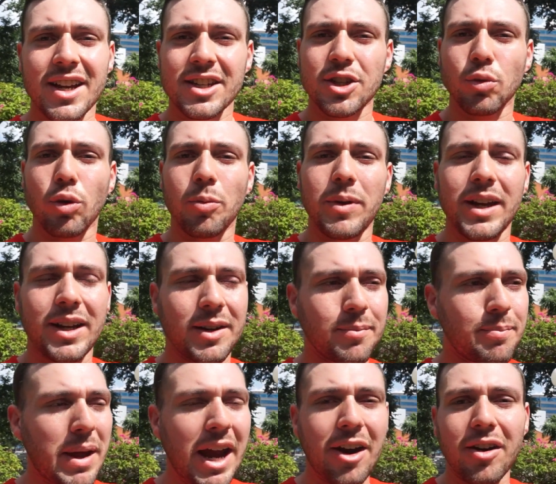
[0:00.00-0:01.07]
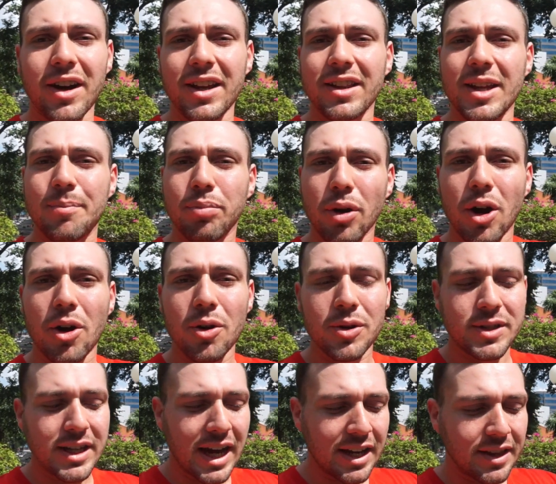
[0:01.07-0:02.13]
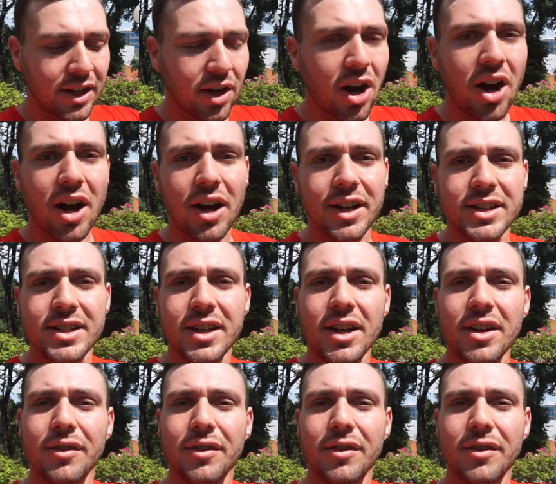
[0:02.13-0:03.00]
so we'll be comparing the pros and the cons